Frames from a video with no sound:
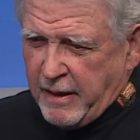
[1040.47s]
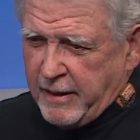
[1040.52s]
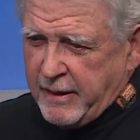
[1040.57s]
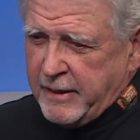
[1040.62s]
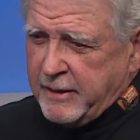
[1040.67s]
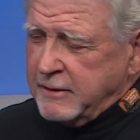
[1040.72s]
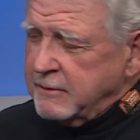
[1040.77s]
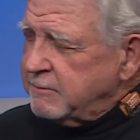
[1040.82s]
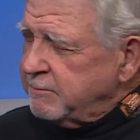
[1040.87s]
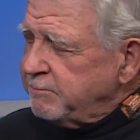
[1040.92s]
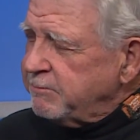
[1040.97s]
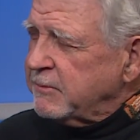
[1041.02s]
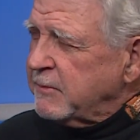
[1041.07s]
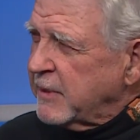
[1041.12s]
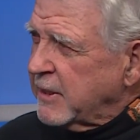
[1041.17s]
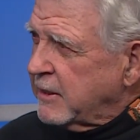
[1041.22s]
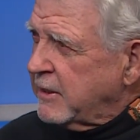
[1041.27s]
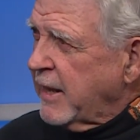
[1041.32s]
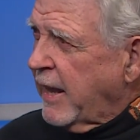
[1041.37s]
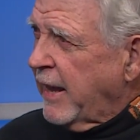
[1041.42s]
uh,
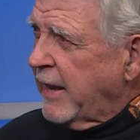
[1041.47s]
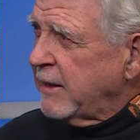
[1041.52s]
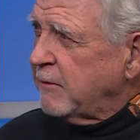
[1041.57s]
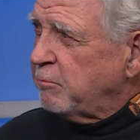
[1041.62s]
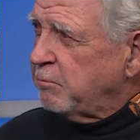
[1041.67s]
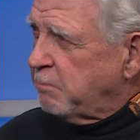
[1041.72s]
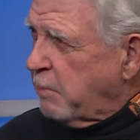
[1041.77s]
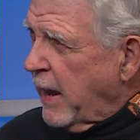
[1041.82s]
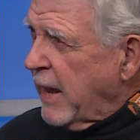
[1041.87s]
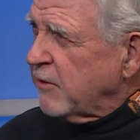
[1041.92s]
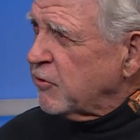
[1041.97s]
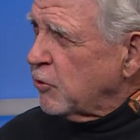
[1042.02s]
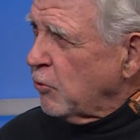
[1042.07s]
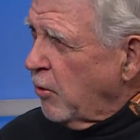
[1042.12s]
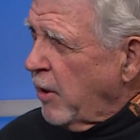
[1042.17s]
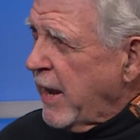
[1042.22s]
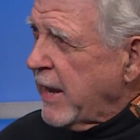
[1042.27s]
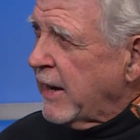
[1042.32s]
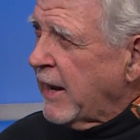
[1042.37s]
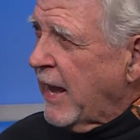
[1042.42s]
Dad passed
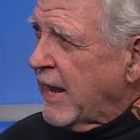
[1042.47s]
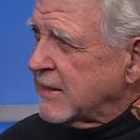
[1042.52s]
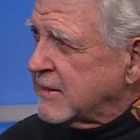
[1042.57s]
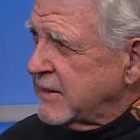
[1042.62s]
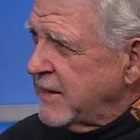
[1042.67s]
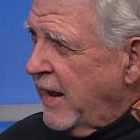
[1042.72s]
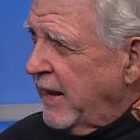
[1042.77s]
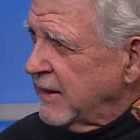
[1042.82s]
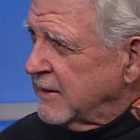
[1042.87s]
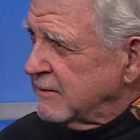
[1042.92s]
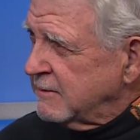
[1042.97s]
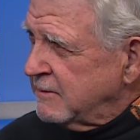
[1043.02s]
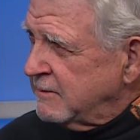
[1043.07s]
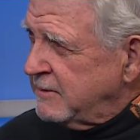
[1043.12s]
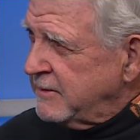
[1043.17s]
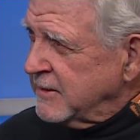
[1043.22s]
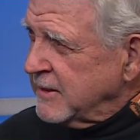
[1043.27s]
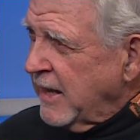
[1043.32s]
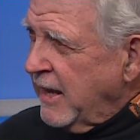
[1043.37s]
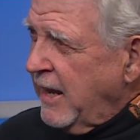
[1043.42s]
away last night.
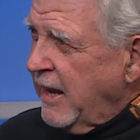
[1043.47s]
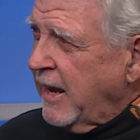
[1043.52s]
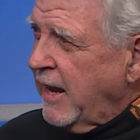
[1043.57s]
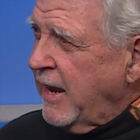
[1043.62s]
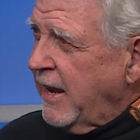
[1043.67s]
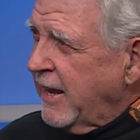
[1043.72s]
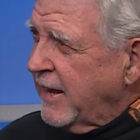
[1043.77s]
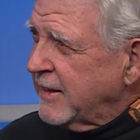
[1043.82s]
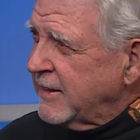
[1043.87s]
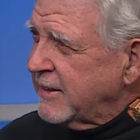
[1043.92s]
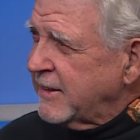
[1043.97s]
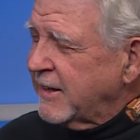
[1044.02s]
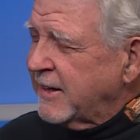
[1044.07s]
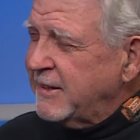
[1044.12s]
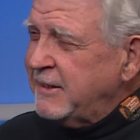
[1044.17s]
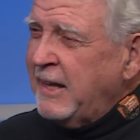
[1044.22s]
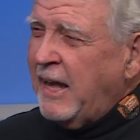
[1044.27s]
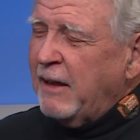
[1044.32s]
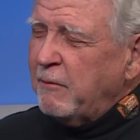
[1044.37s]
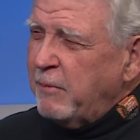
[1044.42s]
And
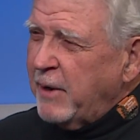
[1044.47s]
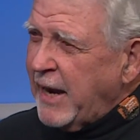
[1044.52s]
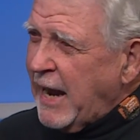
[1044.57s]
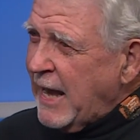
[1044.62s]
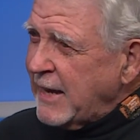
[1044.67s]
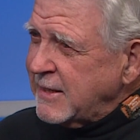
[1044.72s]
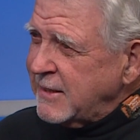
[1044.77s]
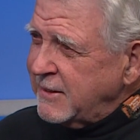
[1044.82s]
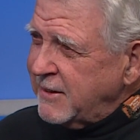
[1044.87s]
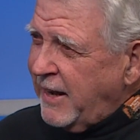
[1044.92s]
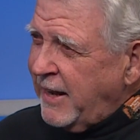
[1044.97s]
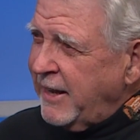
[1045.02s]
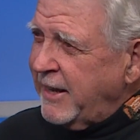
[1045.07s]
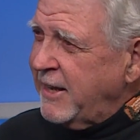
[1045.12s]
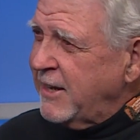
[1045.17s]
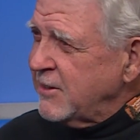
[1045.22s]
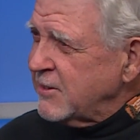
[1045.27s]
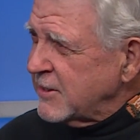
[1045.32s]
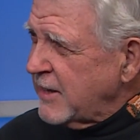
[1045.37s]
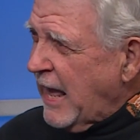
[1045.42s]
uh, but I, uh,
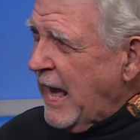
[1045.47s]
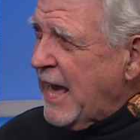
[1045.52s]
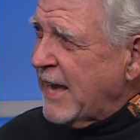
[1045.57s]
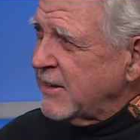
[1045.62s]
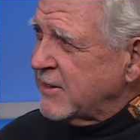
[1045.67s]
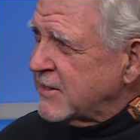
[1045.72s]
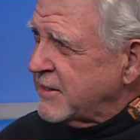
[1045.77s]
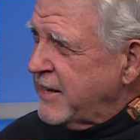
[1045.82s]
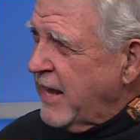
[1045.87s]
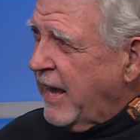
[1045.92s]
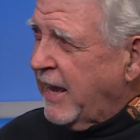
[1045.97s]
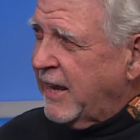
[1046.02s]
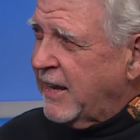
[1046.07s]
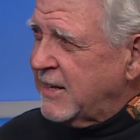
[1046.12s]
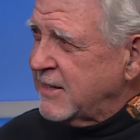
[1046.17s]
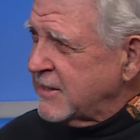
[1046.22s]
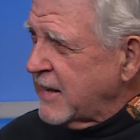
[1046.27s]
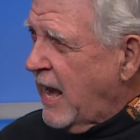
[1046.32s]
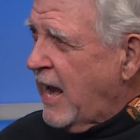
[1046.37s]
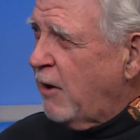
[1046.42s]
his last
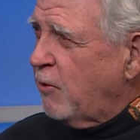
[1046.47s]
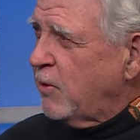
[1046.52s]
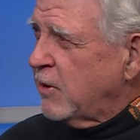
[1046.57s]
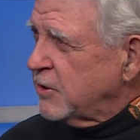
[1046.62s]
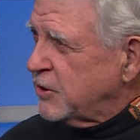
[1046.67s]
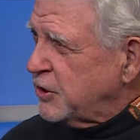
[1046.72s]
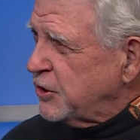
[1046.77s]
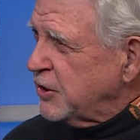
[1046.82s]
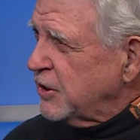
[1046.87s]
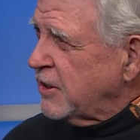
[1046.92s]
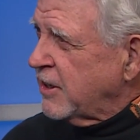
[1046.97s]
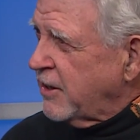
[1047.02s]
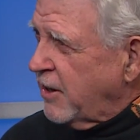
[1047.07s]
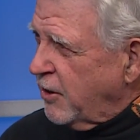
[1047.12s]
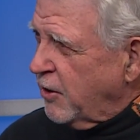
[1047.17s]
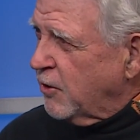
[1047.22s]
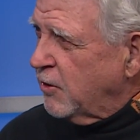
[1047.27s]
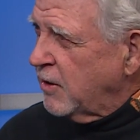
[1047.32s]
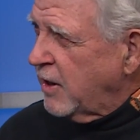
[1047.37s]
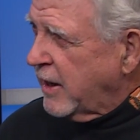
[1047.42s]
days, I want you to
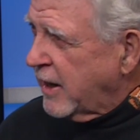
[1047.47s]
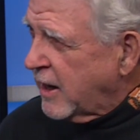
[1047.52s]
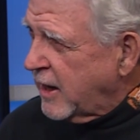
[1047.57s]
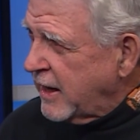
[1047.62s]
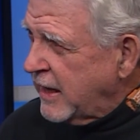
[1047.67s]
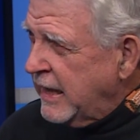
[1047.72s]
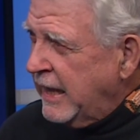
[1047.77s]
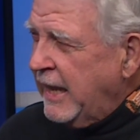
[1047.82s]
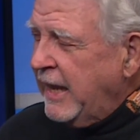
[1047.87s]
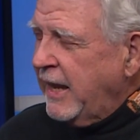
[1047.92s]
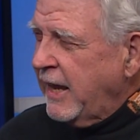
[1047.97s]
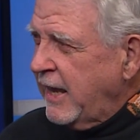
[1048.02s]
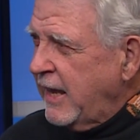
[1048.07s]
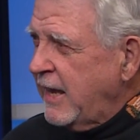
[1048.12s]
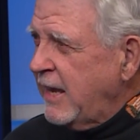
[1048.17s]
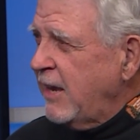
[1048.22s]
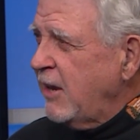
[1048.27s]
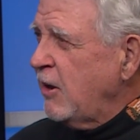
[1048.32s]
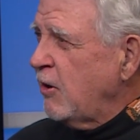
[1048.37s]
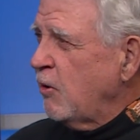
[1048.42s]
know, Larry,
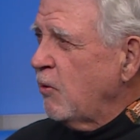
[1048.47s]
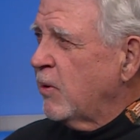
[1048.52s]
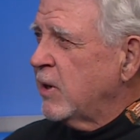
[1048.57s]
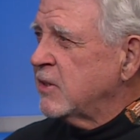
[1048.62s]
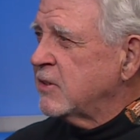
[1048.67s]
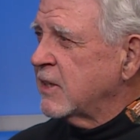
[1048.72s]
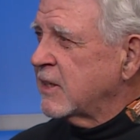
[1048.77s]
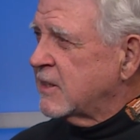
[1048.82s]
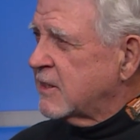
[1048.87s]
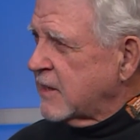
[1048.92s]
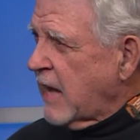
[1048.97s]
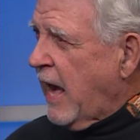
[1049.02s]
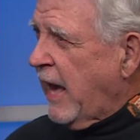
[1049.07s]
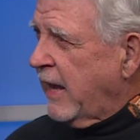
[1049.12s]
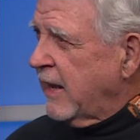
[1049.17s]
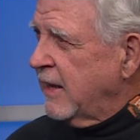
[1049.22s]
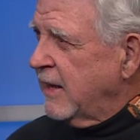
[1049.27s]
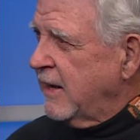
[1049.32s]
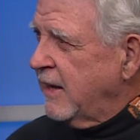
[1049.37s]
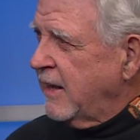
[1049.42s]
he was
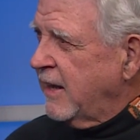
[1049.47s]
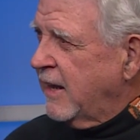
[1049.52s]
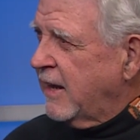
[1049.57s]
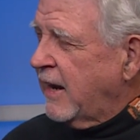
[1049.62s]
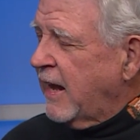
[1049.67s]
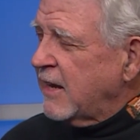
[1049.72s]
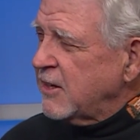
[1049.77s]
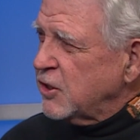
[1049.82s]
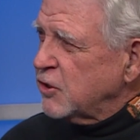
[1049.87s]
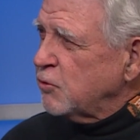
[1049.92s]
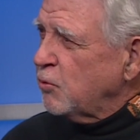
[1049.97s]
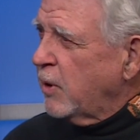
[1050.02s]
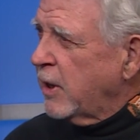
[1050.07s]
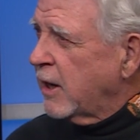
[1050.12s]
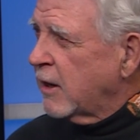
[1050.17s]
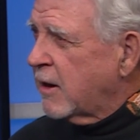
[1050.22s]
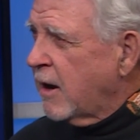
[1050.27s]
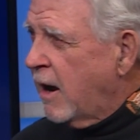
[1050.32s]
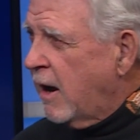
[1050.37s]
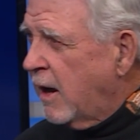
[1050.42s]
excited, and I just want
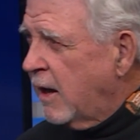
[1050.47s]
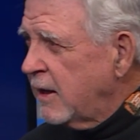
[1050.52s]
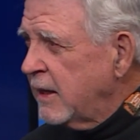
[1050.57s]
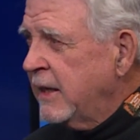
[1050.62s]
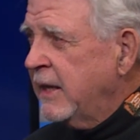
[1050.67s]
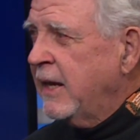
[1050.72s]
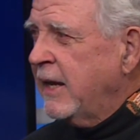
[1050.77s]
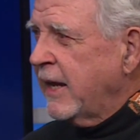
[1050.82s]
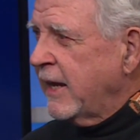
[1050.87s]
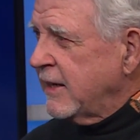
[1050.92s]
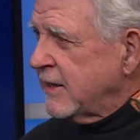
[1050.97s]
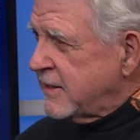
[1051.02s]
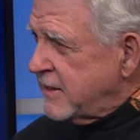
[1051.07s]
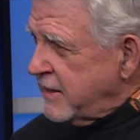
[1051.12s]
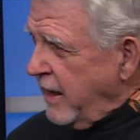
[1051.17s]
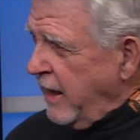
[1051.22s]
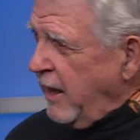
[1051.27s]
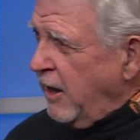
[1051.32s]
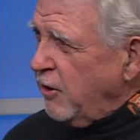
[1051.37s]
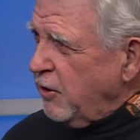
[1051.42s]
to call and
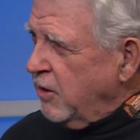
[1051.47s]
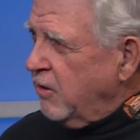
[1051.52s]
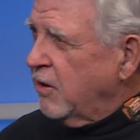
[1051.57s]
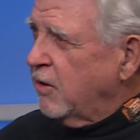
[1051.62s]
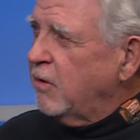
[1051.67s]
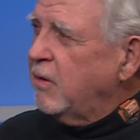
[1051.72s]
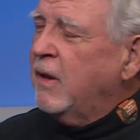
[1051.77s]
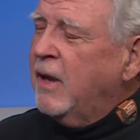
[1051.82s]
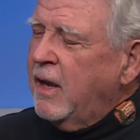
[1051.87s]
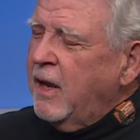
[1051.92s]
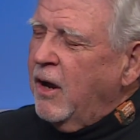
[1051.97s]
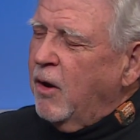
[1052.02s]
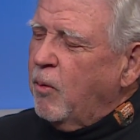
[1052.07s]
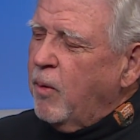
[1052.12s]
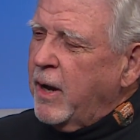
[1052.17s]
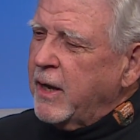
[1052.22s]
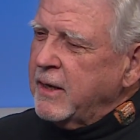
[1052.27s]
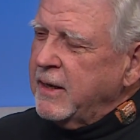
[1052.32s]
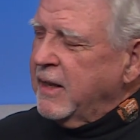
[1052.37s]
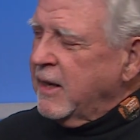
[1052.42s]
tell you
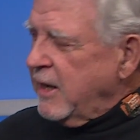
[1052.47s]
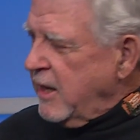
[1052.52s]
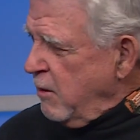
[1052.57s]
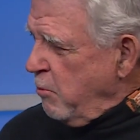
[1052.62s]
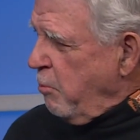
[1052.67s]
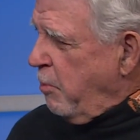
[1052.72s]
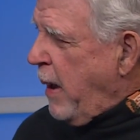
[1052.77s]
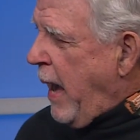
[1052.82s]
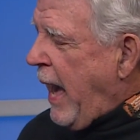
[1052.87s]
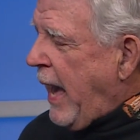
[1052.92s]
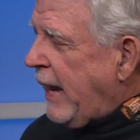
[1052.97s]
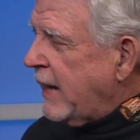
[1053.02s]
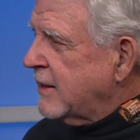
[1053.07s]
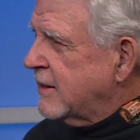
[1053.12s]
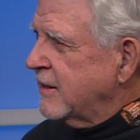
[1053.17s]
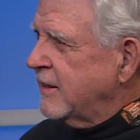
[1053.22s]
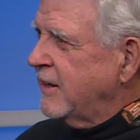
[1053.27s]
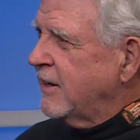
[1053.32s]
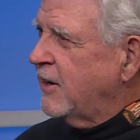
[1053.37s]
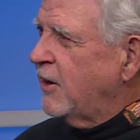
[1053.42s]
what an
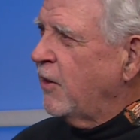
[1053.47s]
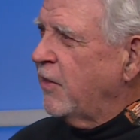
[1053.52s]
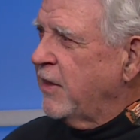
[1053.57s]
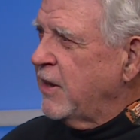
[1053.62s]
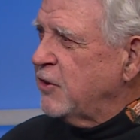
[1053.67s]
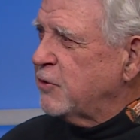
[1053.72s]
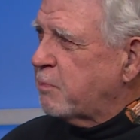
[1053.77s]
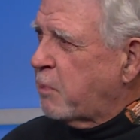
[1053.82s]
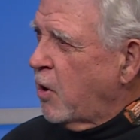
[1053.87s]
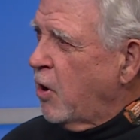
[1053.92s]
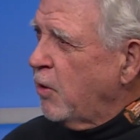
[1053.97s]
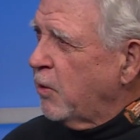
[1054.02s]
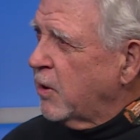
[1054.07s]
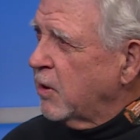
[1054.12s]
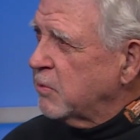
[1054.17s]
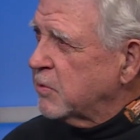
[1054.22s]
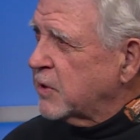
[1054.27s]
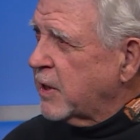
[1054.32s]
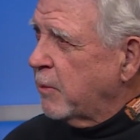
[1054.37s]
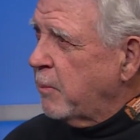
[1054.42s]
impact you know these
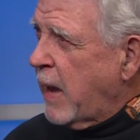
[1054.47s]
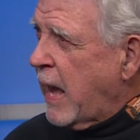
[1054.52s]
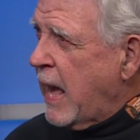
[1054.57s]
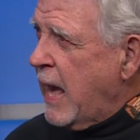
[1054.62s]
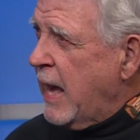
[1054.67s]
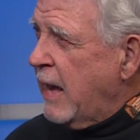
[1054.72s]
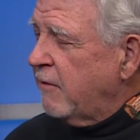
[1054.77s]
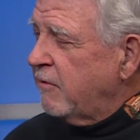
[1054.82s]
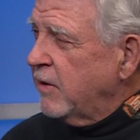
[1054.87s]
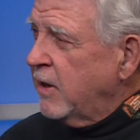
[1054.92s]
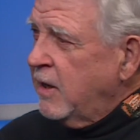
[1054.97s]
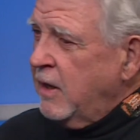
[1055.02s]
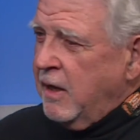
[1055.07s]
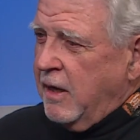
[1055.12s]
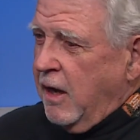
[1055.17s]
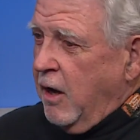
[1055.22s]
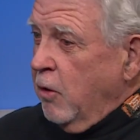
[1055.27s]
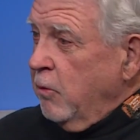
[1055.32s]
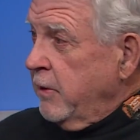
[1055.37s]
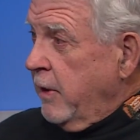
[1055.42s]
programs can have
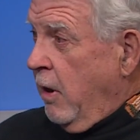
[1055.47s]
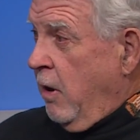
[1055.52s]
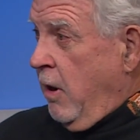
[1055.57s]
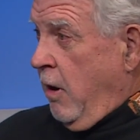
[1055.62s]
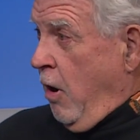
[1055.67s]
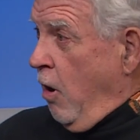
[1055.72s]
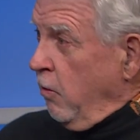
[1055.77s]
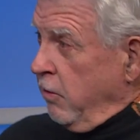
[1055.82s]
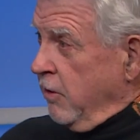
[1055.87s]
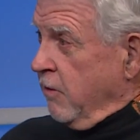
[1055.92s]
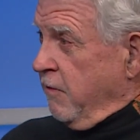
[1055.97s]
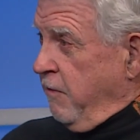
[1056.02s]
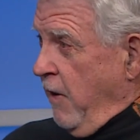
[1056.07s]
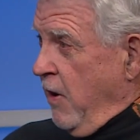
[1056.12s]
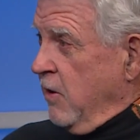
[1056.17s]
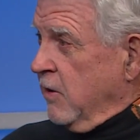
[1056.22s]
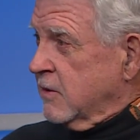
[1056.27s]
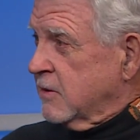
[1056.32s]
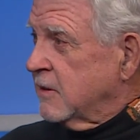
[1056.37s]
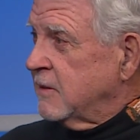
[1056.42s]
on older
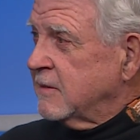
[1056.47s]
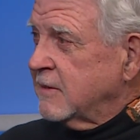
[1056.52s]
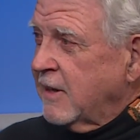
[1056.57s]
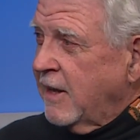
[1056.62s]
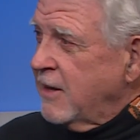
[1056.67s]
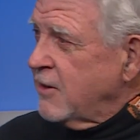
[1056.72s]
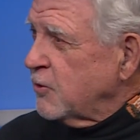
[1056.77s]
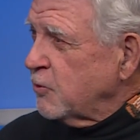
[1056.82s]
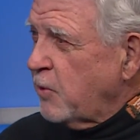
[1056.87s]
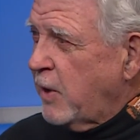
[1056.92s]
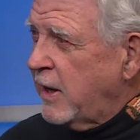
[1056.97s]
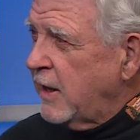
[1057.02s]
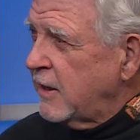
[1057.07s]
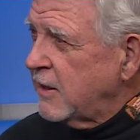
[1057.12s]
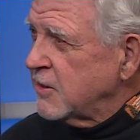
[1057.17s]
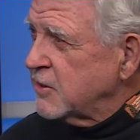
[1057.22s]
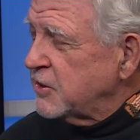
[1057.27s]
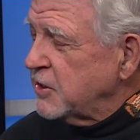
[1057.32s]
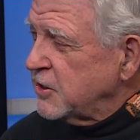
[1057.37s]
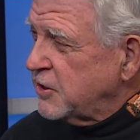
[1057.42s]
folks as
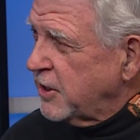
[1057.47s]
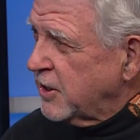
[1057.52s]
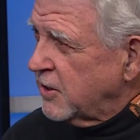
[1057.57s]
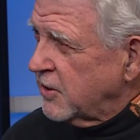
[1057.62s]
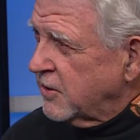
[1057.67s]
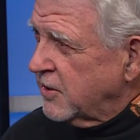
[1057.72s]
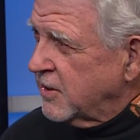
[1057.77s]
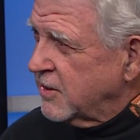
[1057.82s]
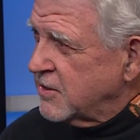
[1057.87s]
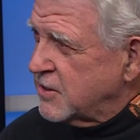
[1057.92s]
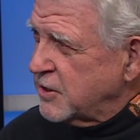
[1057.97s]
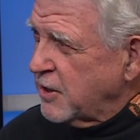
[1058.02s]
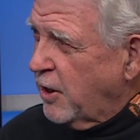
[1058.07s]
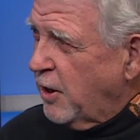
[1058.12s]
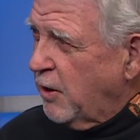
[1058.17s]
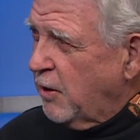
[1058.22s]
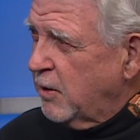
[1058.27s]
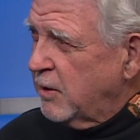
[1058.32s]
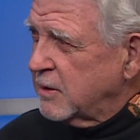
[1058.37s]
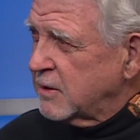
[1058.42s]
well as the children. No,
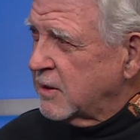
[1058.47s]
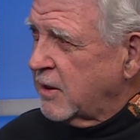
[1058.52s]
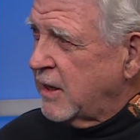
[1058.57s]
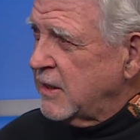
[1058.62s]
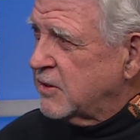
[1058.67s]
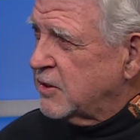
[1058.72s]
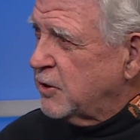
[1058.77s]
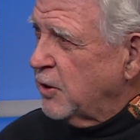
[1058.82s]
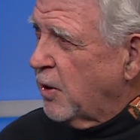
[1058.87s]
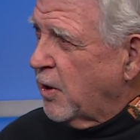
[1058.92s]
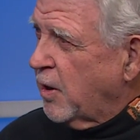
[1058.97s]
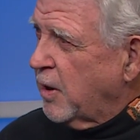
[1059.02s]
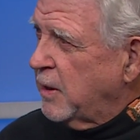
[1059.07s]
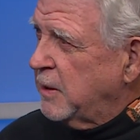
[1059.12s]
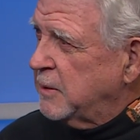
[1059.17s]
so, I think that's some story. cool.